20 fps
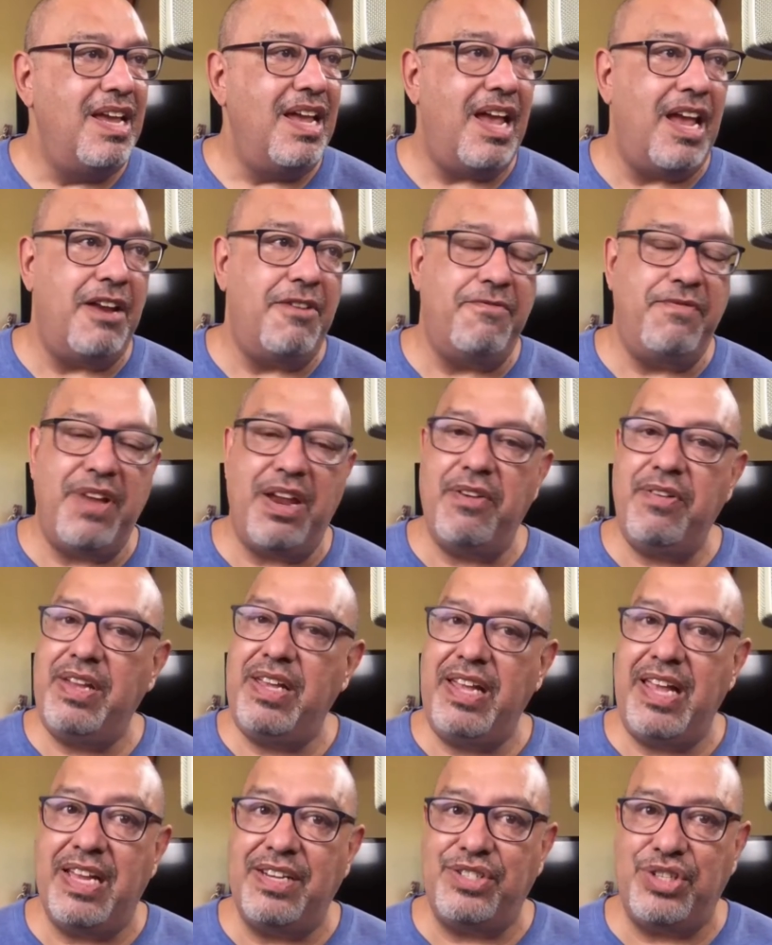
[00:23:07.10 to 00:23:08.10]
and very
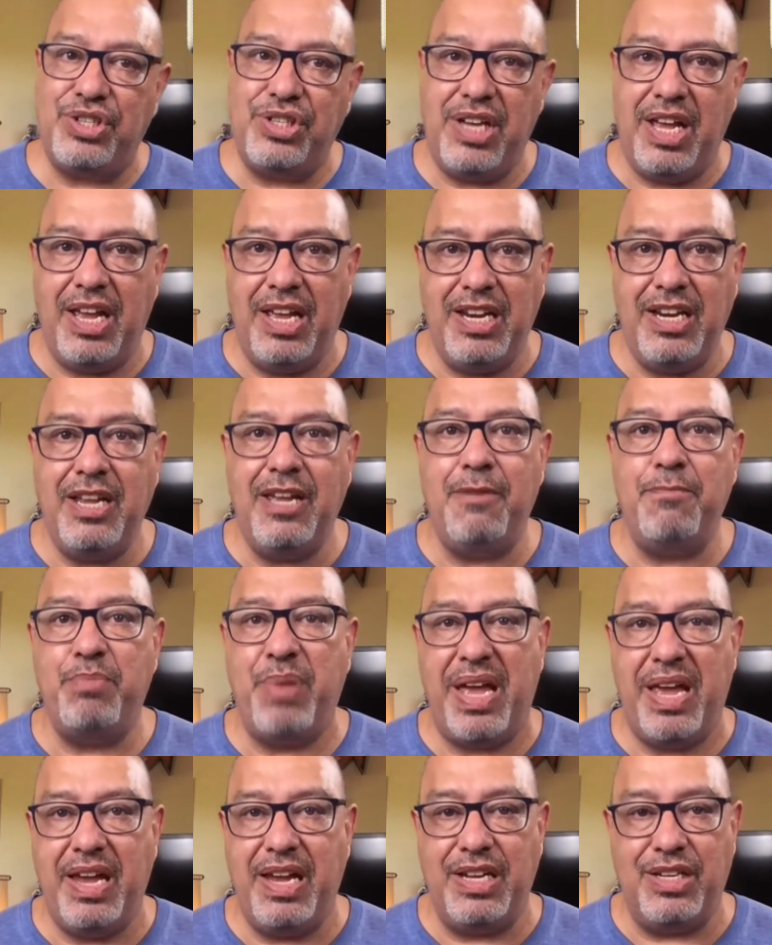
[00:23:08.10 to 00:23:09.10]
entertaining
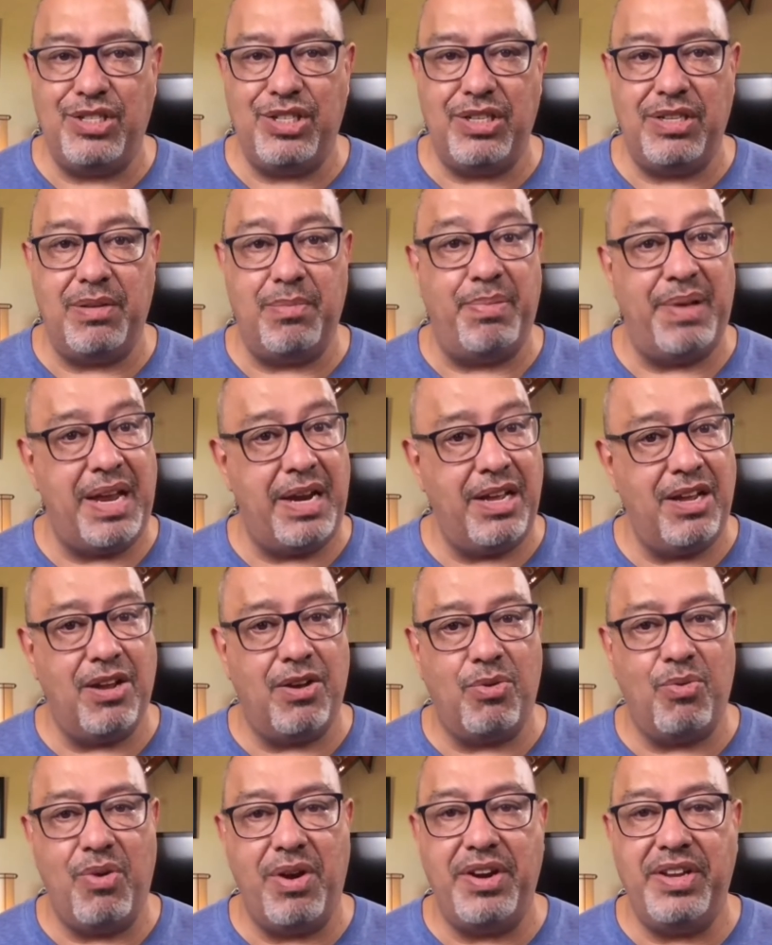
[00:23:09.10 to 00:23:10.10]
page, depending
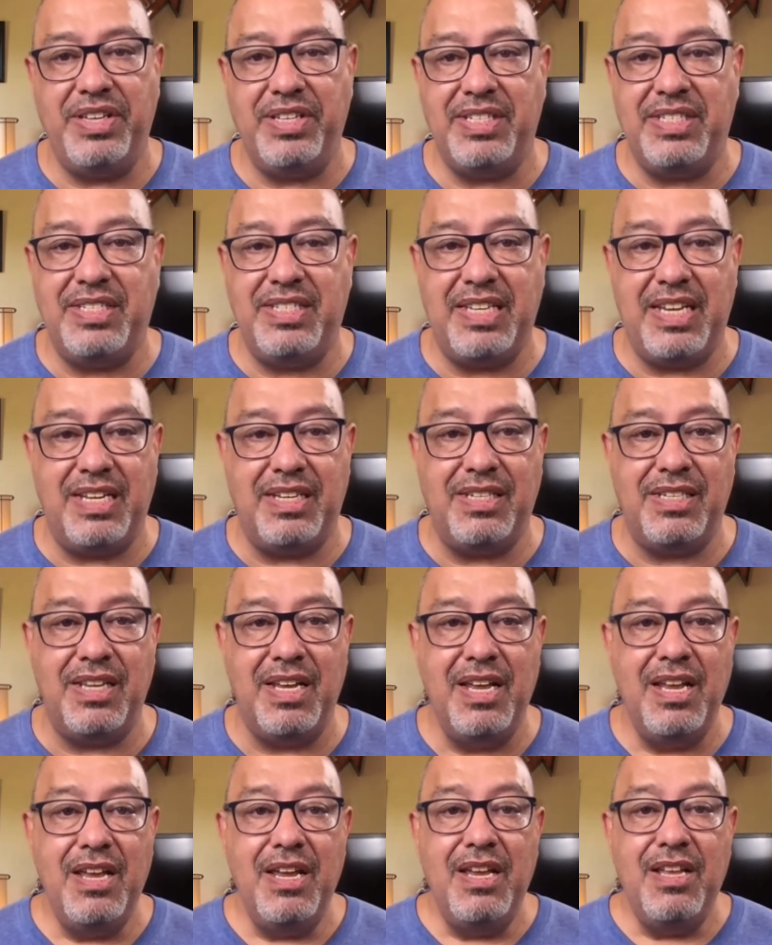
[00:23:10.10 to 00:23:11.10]
on where you sit,
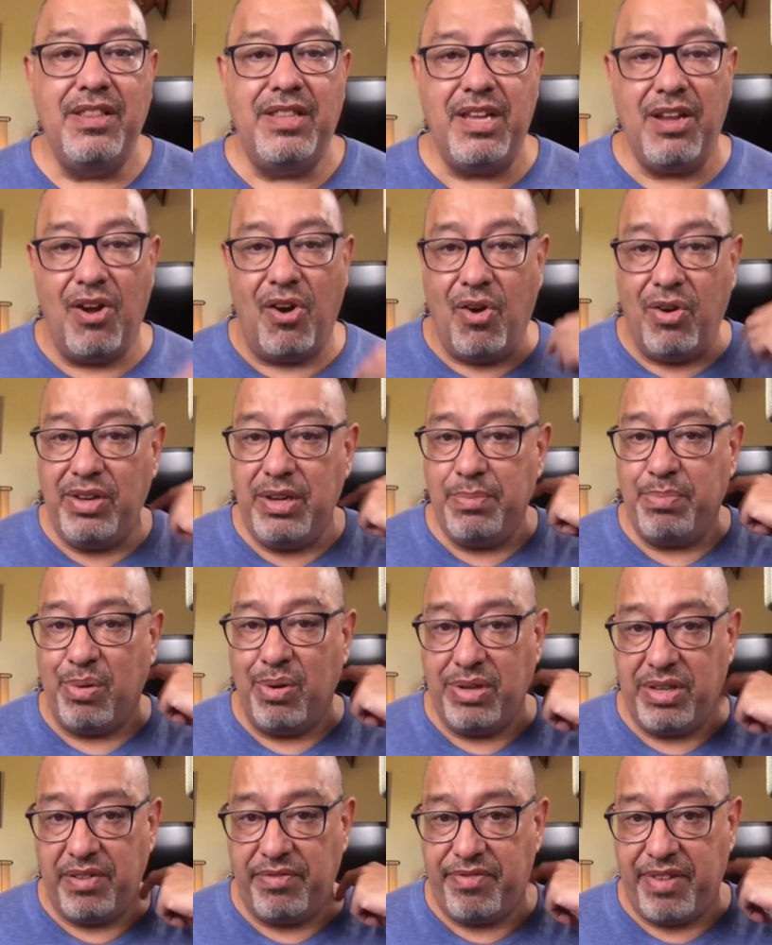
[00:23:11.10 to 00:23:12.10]
the only
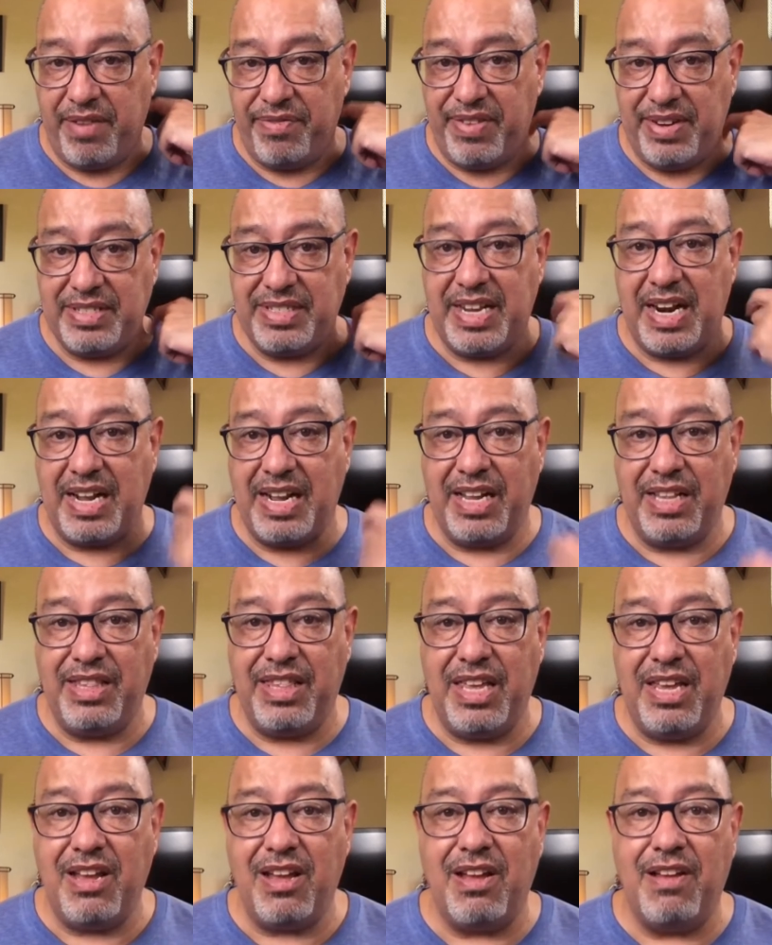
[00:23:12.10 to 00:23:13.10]
point of reference that I can
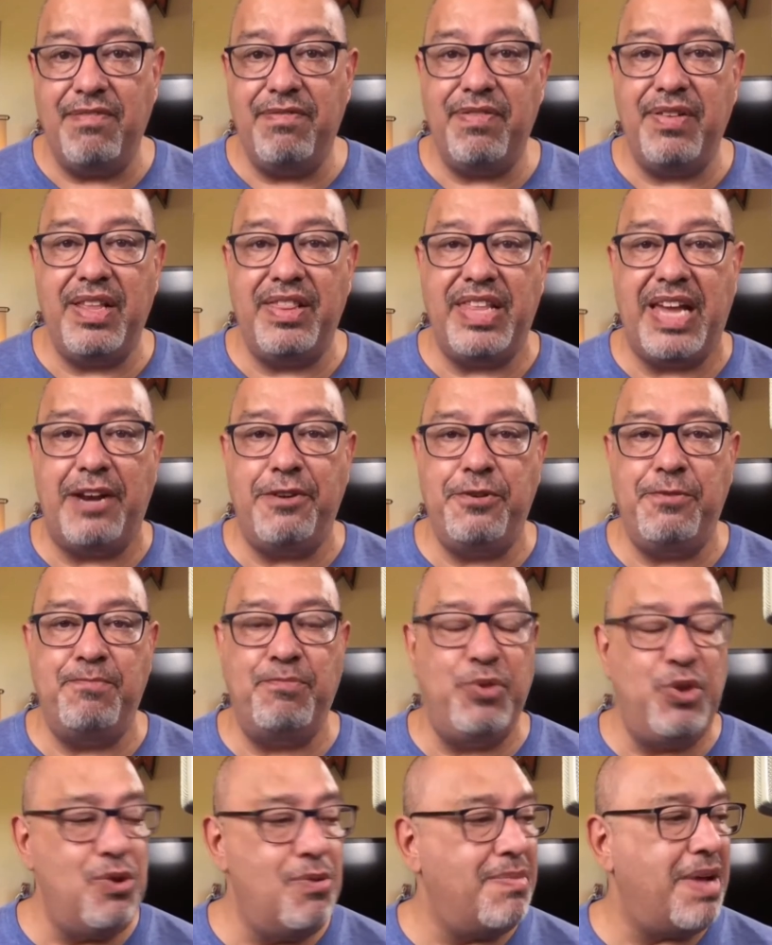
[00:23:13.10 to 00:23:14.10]
think of that
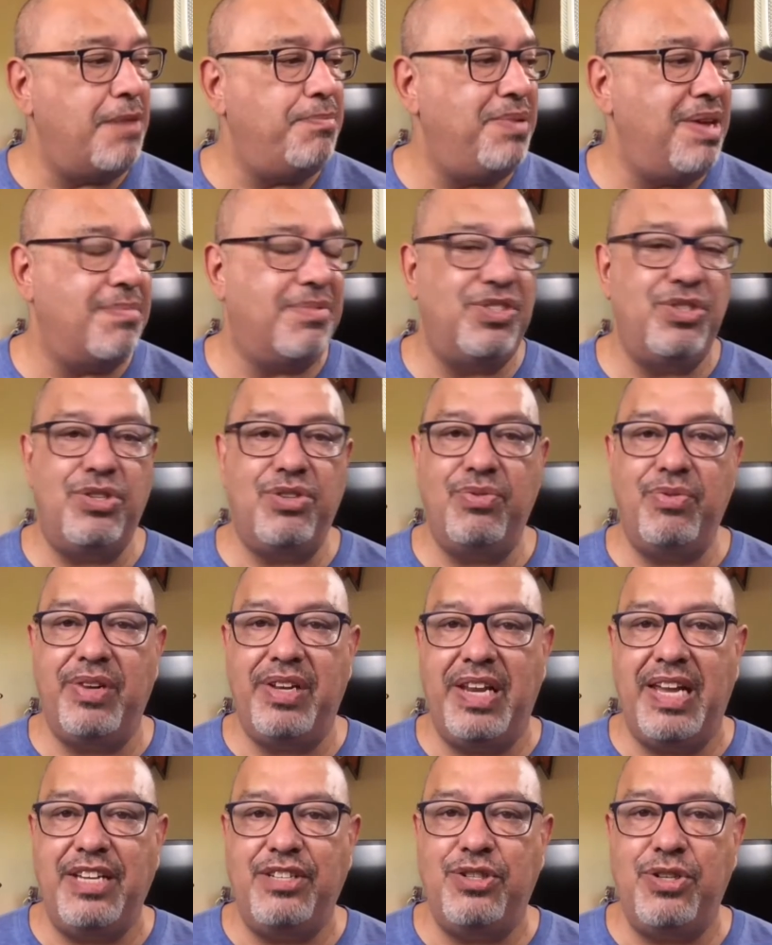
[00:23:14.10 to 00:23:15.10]
you might be able to
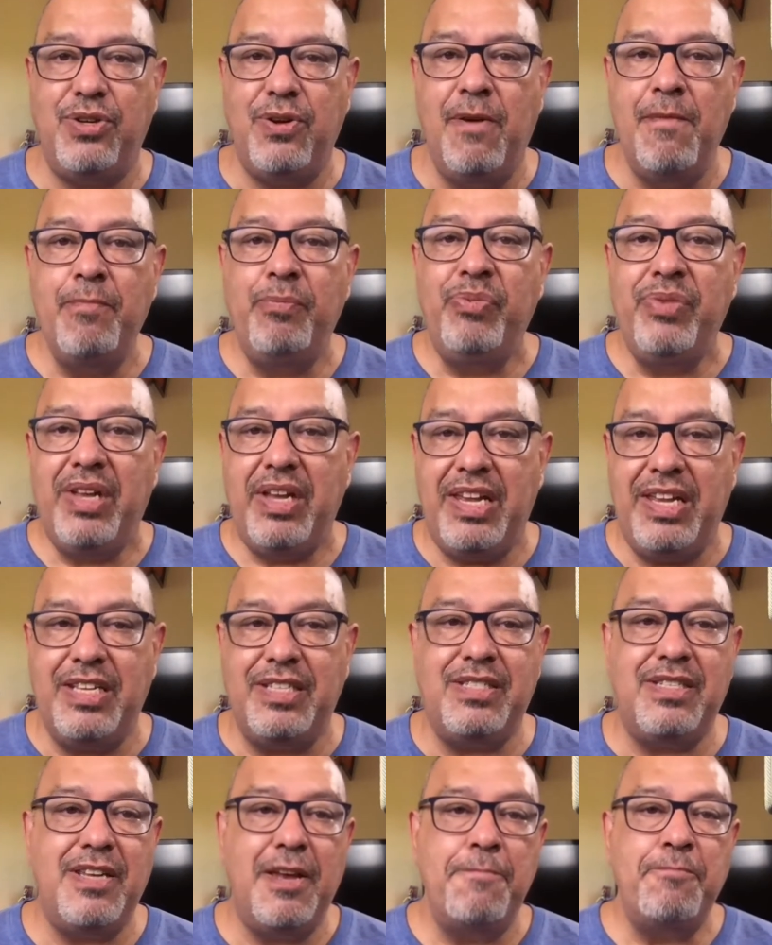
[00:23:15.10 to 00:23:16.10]
relate to
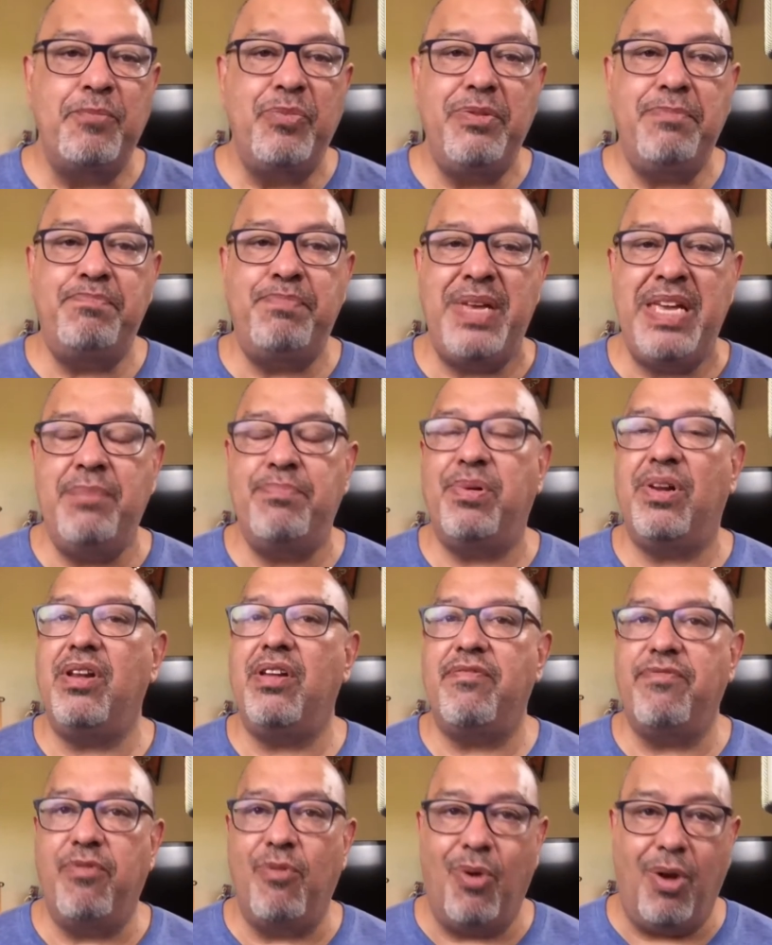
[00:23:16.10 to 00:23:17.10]
is People
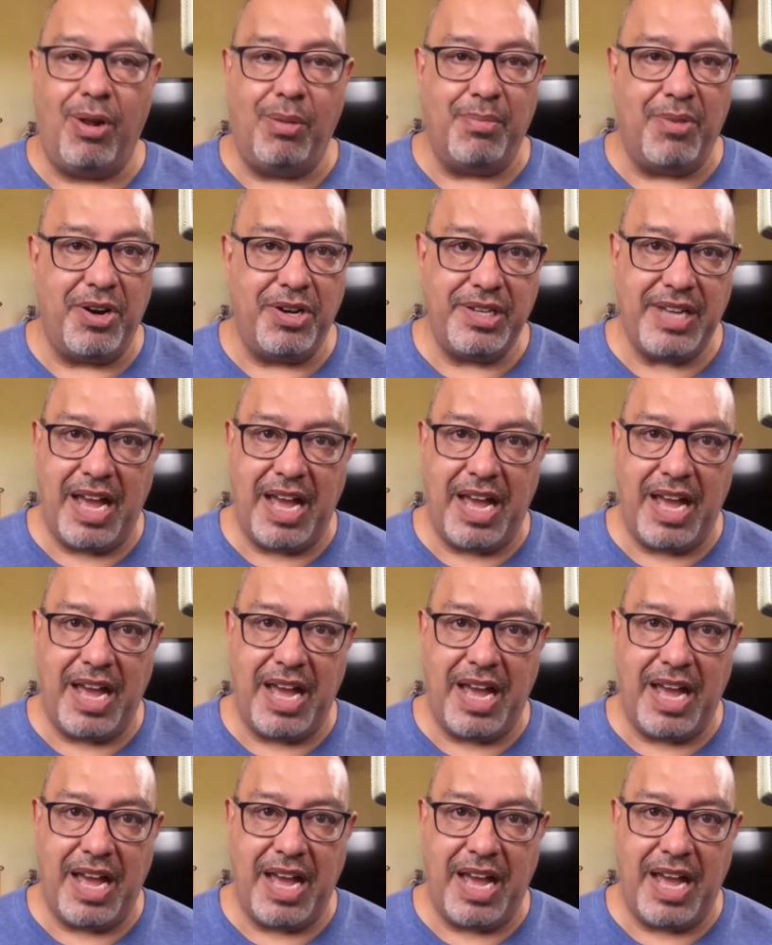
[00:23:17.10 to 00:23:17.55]
of Walmart.